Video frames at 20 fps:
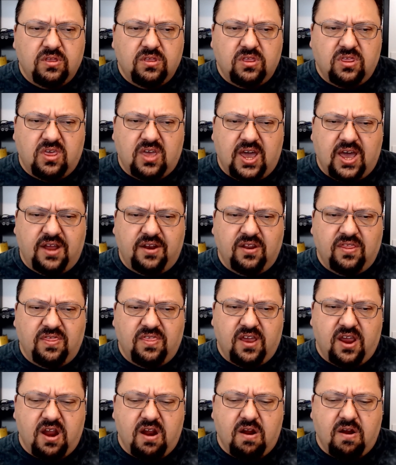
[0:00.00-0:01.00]
that
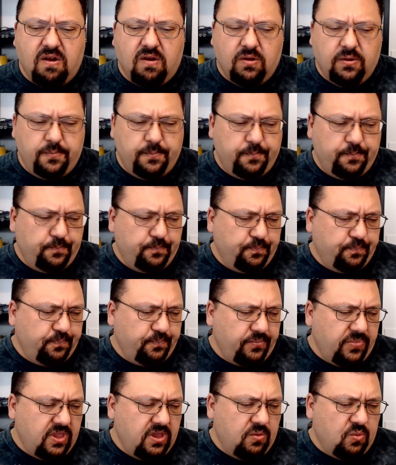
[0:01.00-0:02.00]

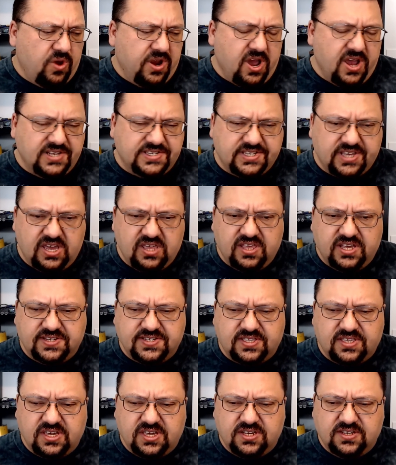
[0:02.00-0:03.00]
when I say these
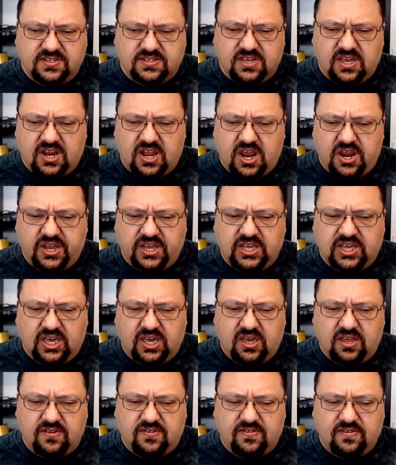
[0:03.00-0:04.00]
things and I
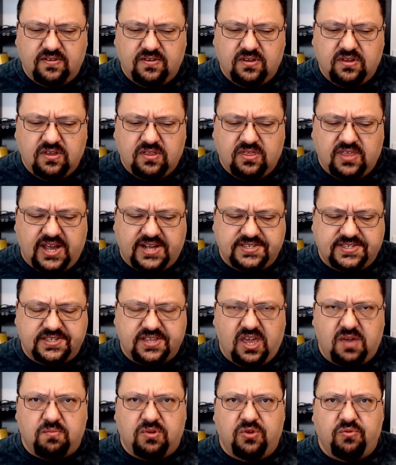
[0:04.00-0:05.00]
get that
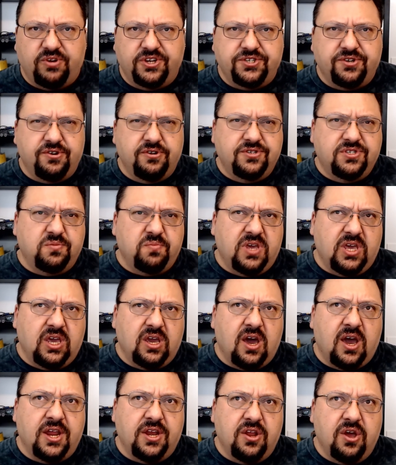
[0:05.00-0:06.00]
statement returned to me,
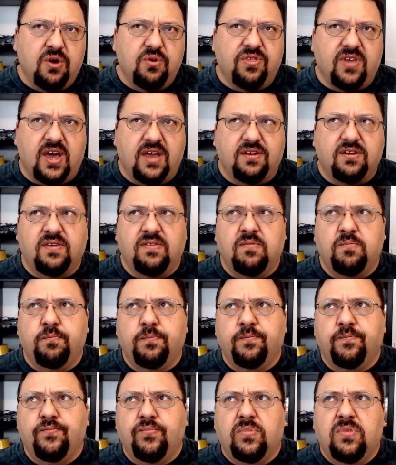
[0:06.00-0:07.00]
I know that
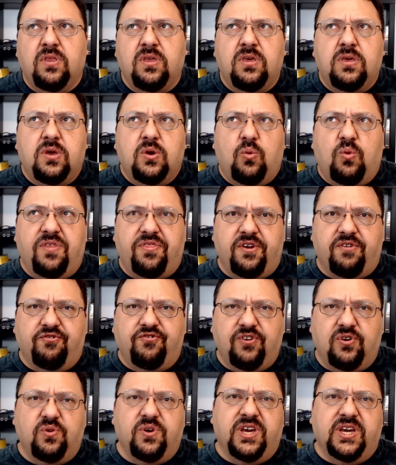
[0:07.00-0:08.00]
what they're
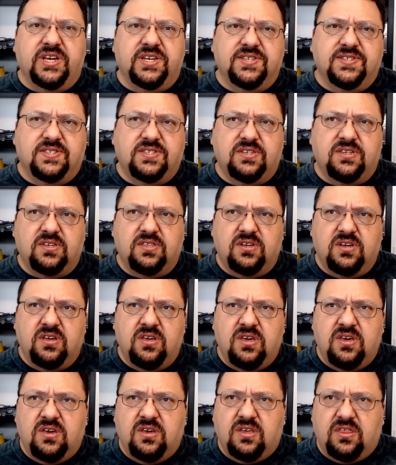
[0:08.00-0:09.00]
doing is
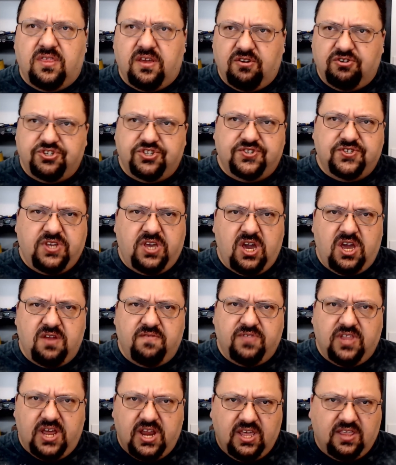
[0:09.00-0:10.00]
they're just kind of
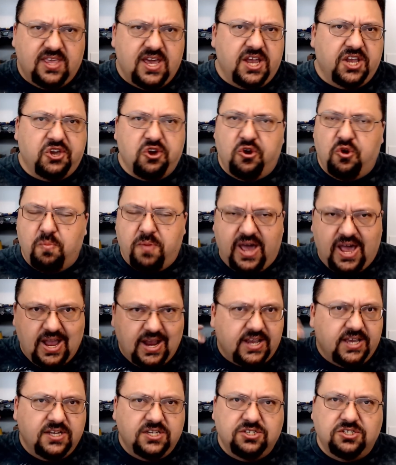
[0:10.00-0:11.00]
letting that go
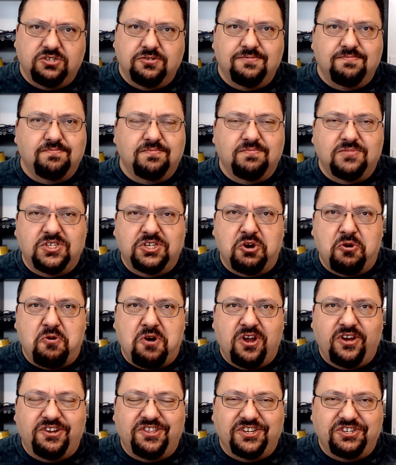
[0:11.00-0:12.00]

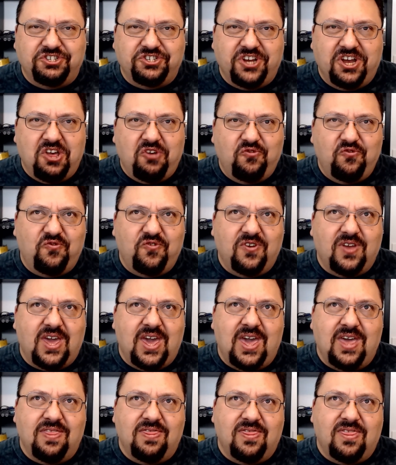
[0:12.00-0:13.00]
onto the shelf,
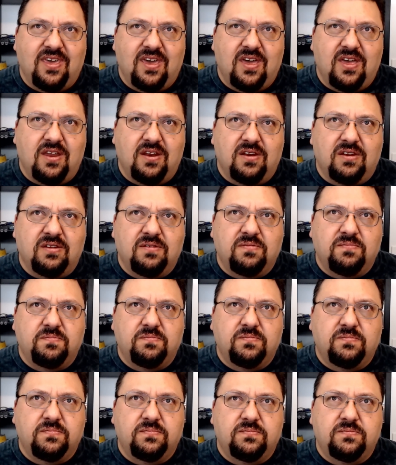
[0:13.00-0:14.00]
and then
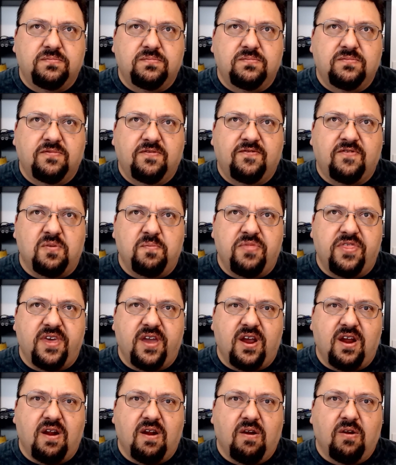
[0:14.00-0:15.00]
from
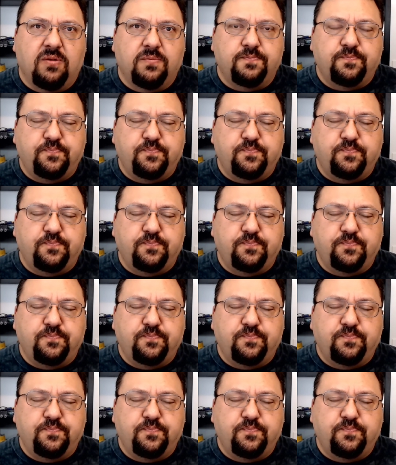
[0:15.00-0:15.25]
there